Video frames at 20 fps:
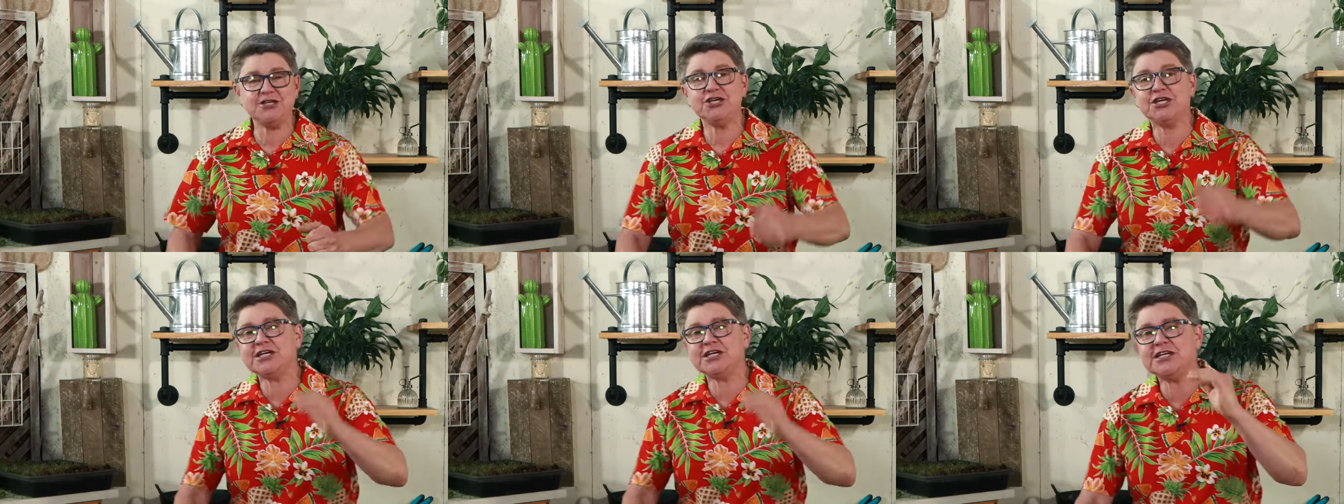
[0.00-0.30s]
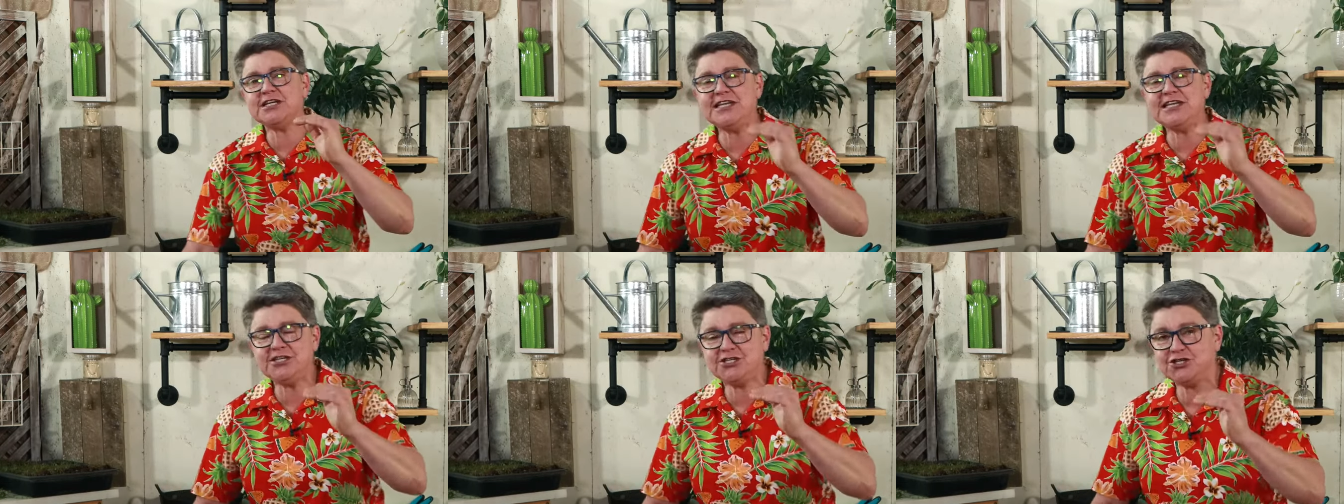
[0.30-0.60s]
you're going to
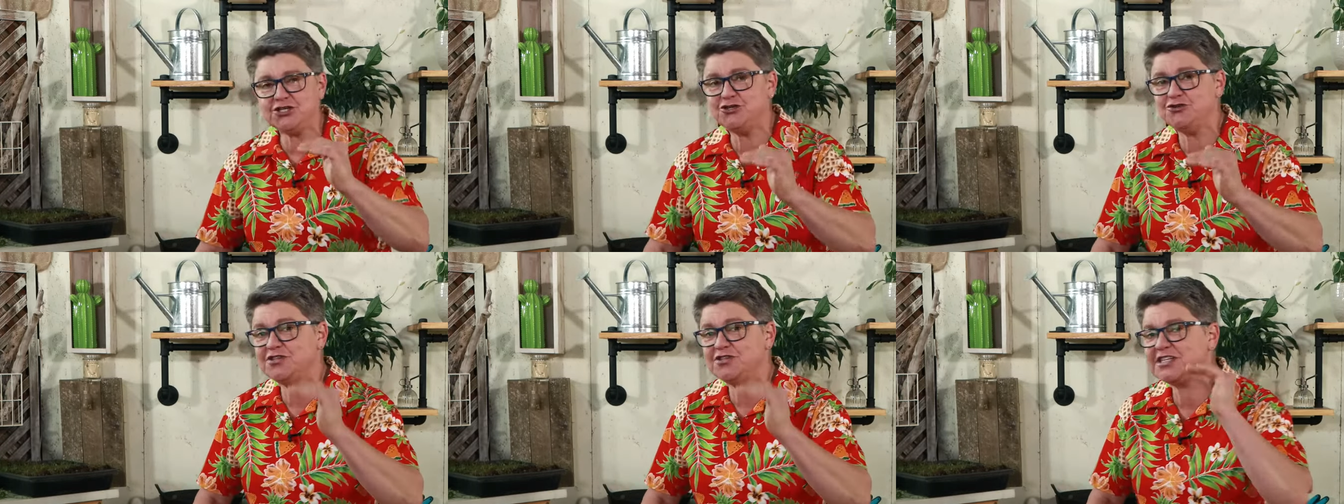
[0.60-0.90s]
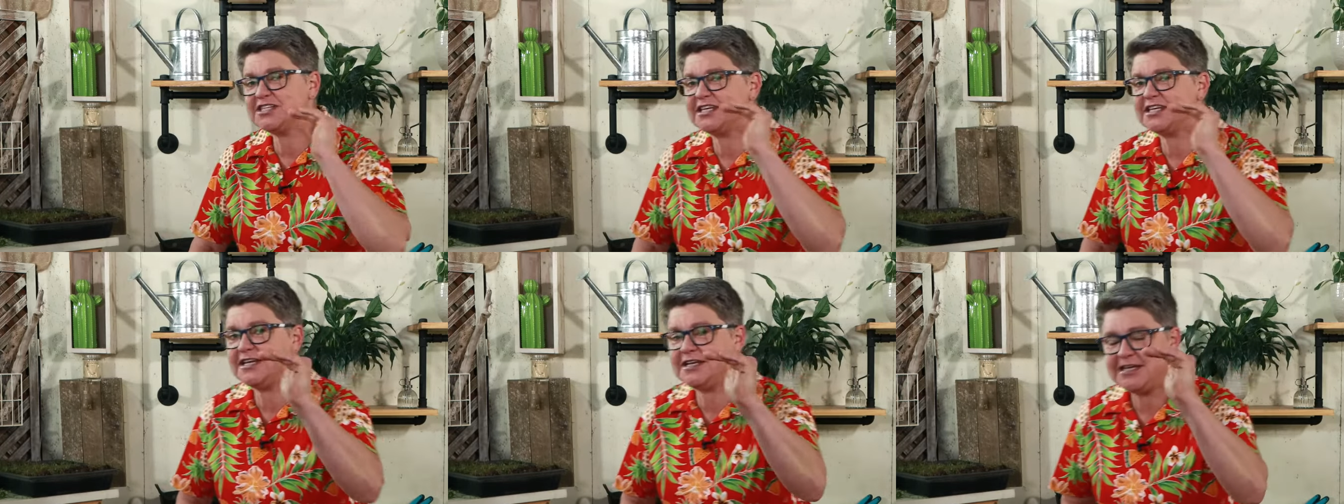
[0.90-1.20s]
need to do this
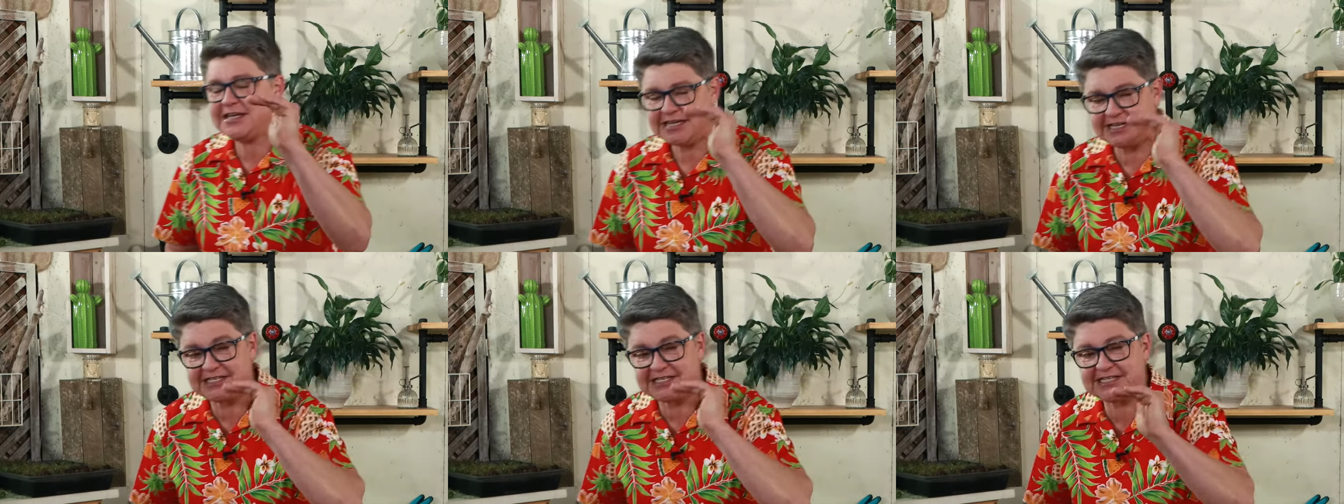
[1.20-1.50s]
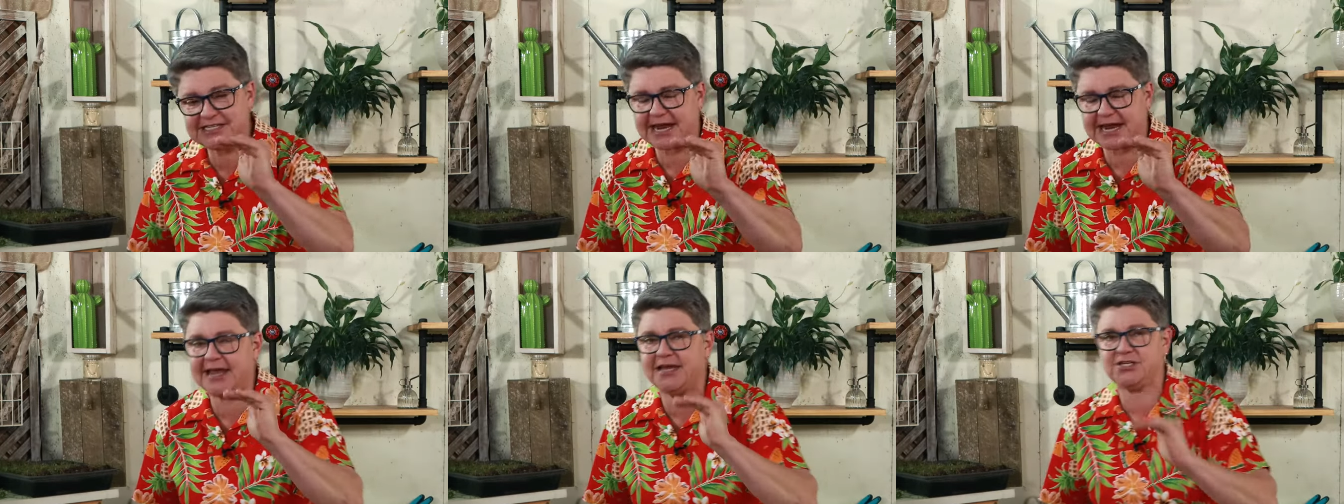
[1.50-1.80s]
in
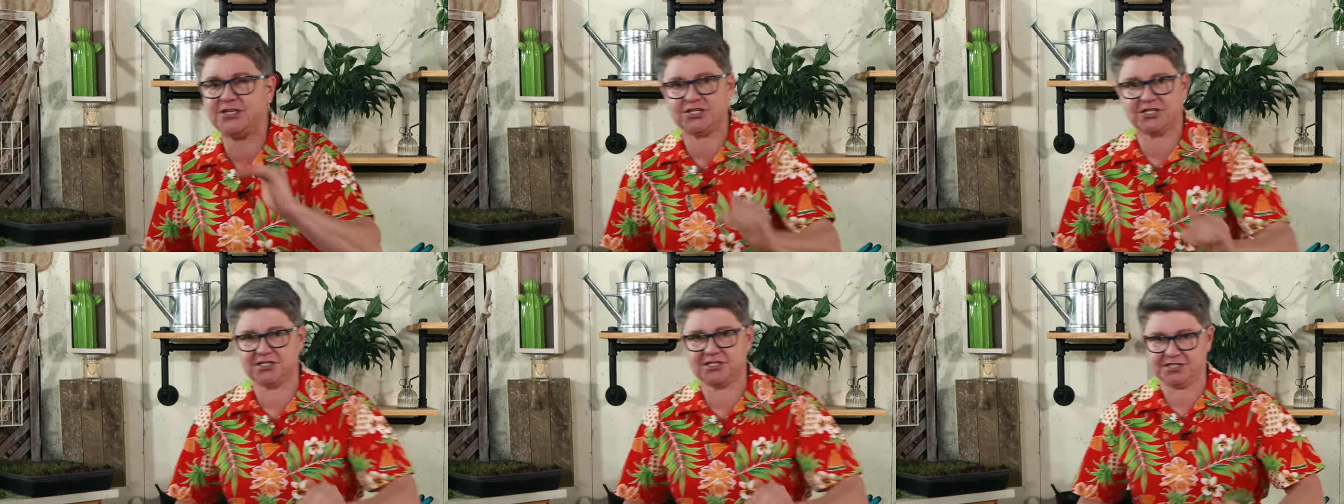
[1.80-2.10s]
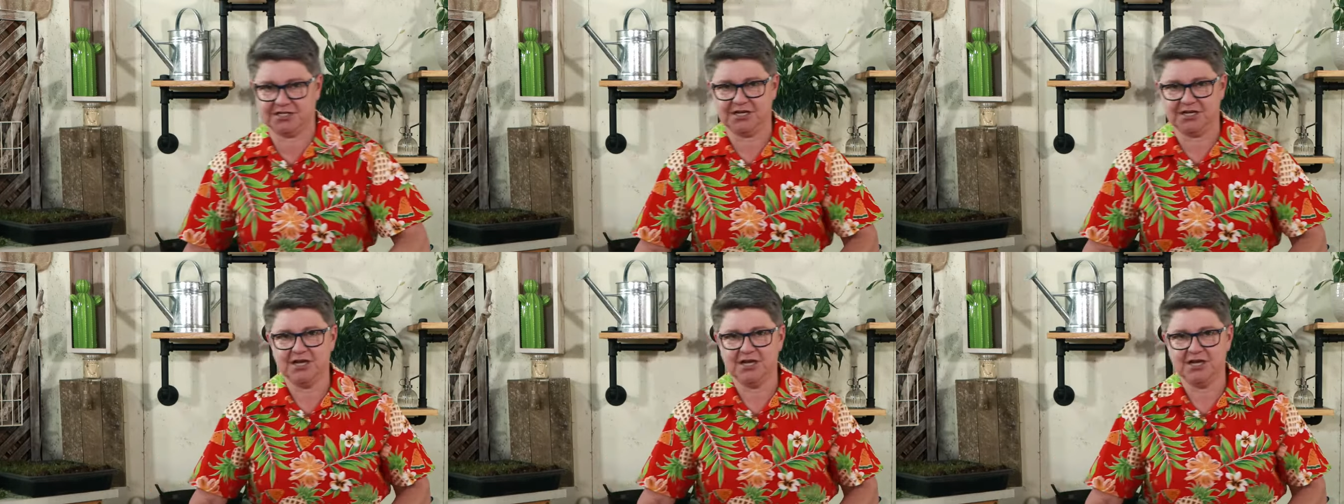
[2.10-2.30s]
stages.